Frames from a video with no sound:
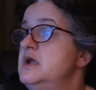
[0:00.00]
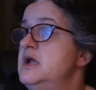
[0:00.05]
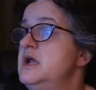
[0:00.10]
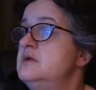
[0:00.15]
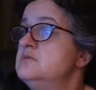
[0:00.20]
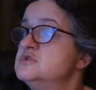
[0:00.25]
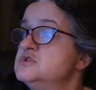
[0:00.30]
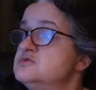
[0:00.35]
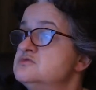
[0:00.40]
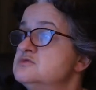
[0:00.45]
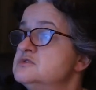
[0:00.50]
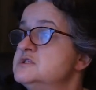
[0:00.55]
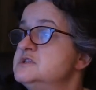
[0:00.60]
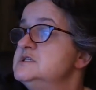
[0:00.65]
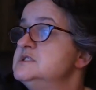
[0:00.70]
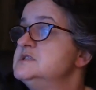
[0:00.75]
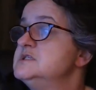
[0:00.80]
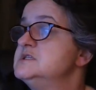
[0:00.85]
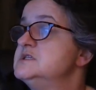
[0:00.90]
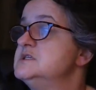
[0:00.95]
and was
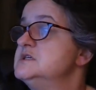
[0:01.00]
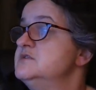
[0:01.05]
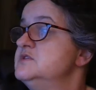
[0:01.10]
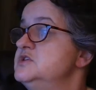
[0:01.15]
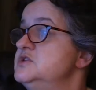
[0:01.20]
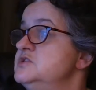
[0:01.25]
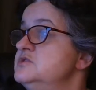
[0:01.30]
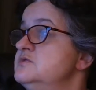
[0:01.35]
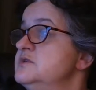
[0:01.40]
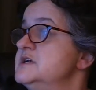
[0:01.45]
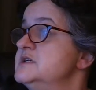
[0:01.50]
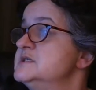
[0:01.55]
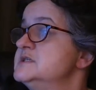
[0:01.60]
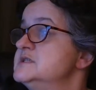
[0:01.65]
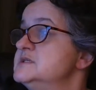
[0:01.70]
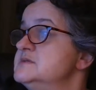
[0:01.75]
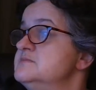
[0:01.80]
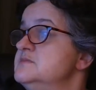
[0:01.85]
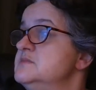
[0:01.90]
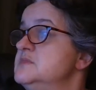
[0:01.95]
released in the
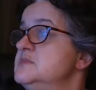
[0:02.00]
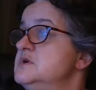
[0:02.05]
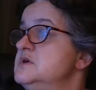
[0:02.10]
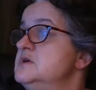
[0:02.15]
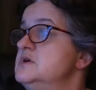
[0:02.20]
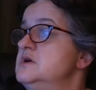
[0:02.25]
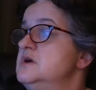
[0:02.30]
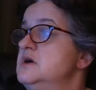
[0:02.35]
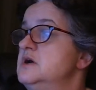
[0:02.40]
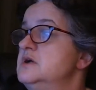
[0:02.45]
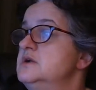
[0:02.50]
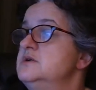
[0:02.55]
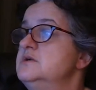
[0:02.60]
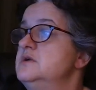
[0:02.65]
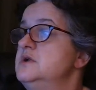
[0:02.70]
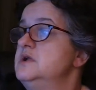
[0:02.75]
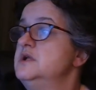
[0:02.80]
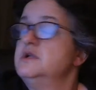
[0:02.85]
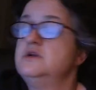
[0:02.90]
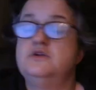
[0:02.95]
US
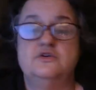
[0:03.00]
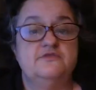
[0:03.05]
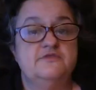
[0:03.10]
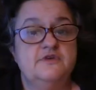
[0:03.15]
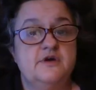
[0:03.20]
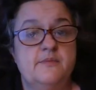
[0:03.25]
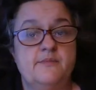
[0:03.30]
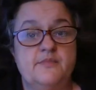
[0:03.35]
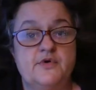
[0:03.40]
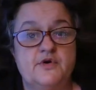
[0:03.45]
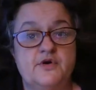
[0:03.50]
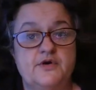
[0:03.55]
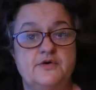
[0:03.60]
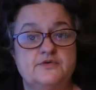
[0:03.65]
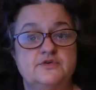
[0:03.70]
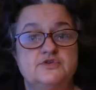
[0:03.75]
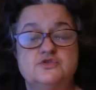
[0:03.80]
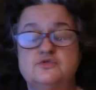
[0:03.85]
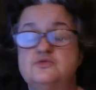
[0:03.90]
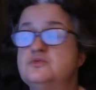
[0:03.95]
on, in
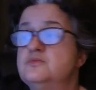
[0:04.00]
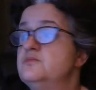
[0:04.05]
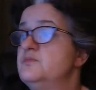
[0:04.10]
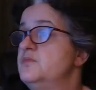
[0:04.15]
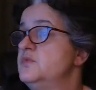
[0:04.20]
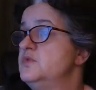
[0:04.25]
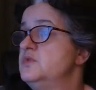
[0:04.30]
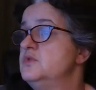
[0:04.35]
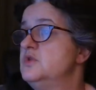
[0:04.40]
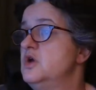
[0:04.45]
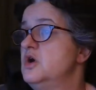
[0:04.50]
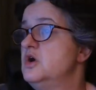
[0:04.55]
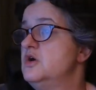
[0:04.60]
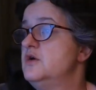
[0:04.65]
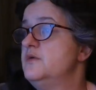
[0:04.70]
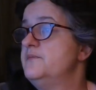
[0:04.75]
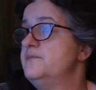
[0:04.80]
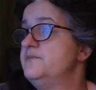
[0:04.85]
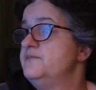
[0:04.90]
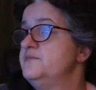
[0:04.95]
November
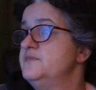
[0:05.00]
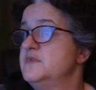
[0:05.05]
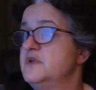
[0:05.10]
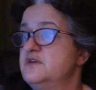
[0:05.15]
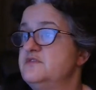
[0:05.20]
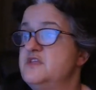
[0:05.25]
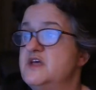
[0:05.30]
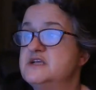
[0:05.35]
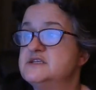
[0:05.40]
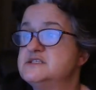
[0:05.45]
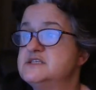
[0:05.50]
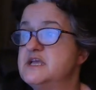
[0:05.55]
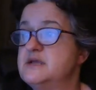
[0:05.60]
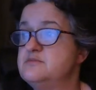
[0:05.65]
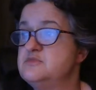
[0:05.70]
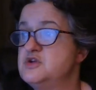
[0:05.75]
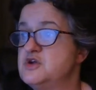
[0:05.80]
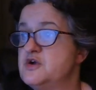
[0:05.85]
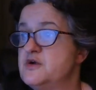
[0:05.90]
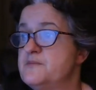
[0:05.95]
um, of that
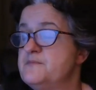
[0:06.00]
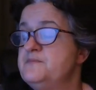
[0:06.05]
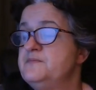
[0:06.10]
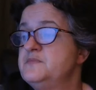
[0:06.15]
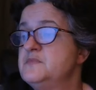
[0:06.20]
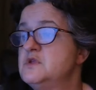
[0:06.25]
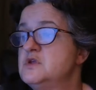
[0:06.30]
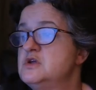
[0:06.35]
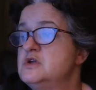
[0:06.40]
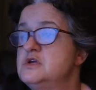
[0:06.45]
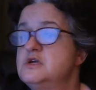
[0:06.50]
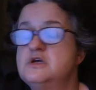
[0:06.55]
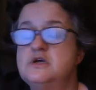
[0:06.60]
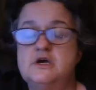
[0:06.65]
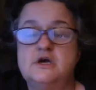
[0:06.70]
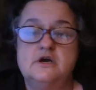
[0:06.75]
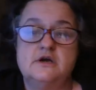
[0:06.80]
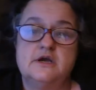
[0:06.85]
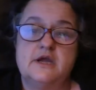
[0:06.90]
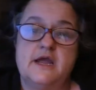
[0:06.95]
same year.
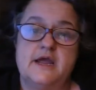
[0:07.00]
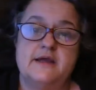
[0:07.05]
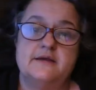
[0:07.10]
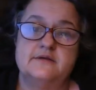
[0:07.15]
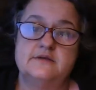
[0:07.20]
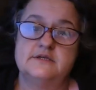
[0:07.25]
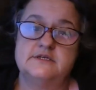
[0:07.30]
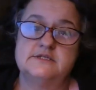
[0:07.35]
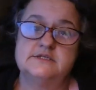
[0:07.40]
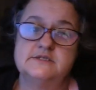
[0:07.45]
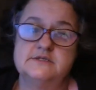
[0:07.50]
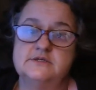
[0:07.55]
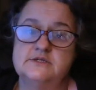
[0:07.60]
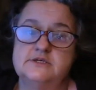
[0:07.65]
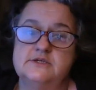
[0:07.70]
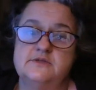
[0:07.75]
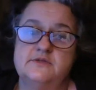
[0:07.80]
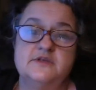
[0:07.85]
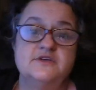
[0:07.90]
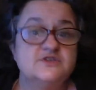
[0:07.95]
Okay,
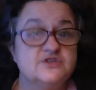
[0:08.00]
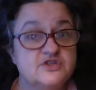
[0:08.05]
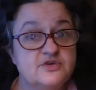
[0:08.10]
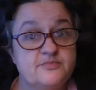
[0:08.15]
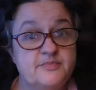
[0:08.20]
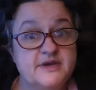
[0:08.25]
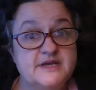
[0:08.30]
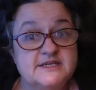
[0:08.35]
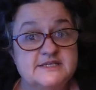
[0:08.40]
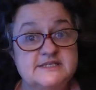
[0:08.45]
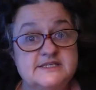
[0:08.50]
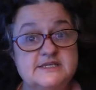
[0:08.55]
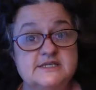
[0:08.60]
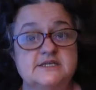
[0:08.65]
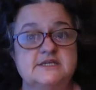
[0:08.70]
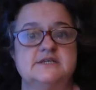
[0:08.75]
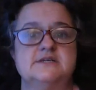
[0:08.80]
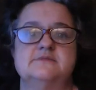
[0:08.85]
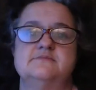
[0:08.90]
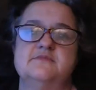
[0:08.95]
so uh, those are the
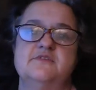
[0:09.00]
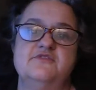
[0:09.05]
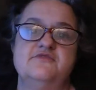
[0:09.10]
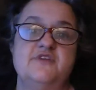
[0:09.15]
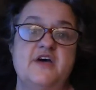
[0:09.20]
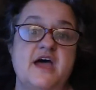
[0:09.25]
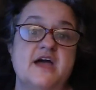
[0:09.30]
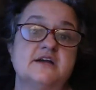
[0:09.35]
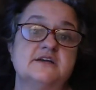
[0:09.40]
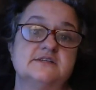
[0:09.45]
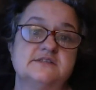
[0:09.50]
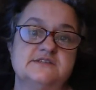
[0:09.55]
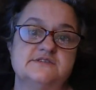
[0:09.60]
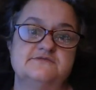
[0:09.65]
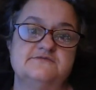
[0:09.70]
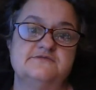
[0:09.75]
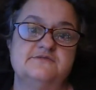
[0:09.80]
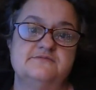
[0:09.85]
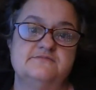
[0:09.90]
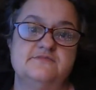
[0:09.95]
basic facts
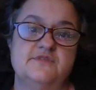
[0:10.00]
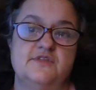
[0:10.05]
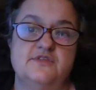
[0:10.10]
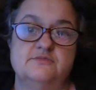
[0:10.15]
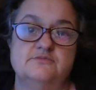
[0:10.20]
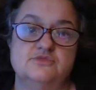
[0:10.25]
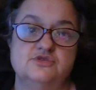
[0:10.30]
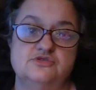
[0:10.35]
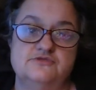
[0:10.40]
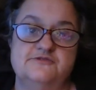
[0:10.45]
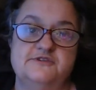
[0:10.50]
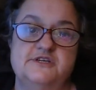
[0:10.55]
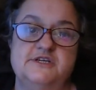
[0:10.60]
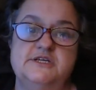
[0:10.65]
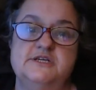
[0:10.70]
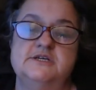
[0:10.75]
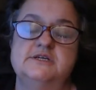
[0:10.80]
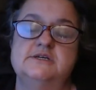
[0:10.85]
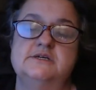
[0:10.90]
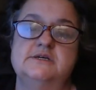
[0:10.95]
of the
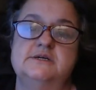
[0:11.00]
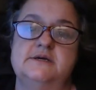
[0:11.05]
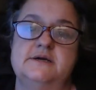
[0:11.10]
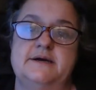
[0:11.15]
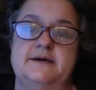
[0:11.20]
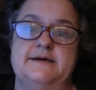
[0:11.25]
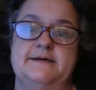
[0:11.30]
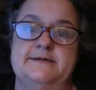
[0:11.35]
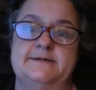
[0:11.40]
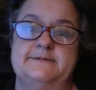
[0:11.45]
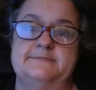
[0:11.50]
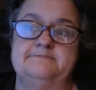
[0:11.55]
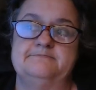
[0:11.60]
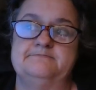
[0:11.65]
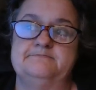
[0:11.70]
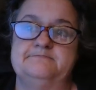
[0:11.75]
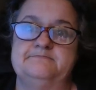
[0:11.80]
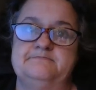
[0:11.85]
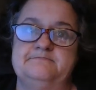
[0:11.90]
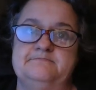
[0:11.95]
movie.
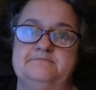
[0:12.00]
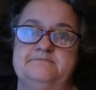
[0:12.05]
Um,